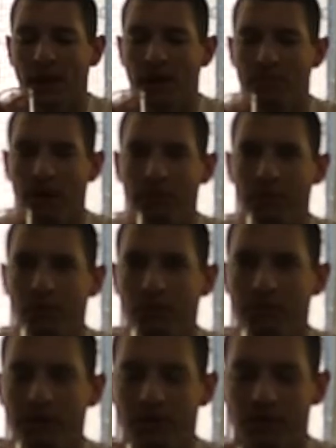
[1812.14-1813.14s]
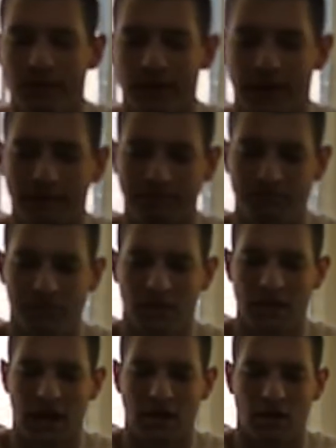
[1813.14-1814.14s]
I probably wouldn't be doing that
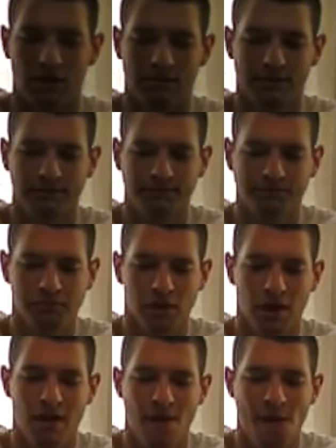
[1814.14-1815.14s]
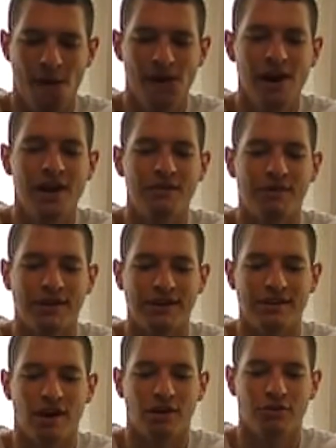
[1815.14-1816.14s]
often if I
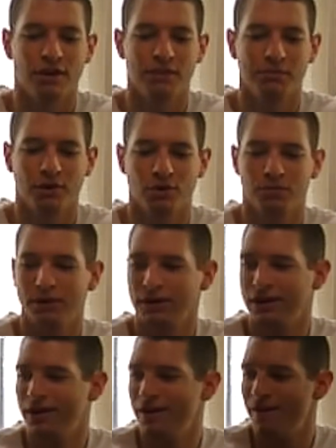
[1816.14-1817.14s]
did not try the miracle berry.